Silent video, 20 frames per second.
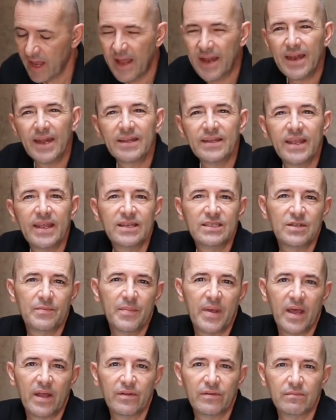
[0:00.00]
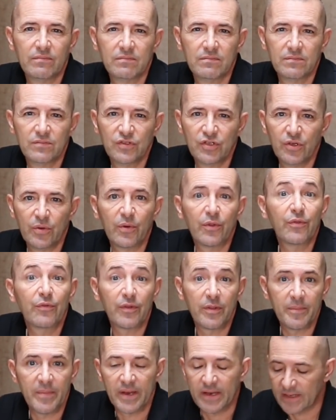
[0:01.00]
And that takes about two or
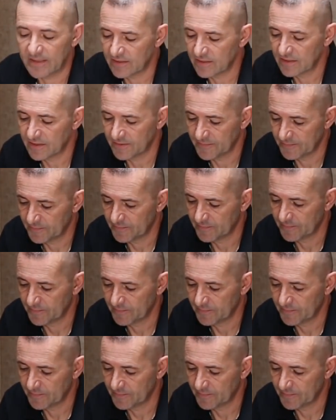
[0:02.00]
three minutes.